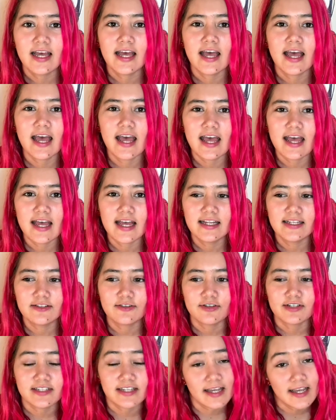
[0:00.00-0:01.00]
And
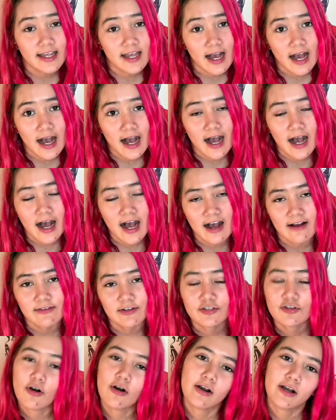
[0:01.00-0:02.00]
today I will
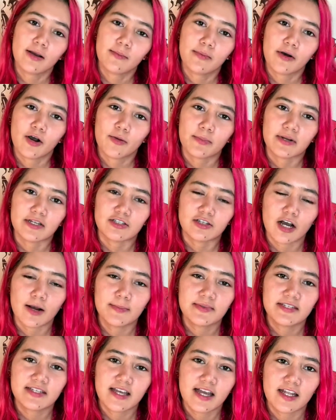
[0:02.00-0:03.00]
talk about my top
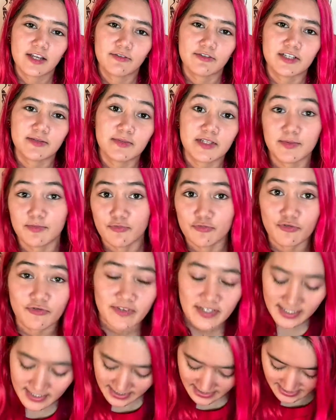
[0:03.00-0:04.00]
10 Christmas
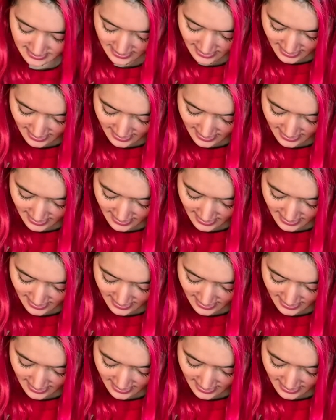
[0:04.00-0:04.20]
movies.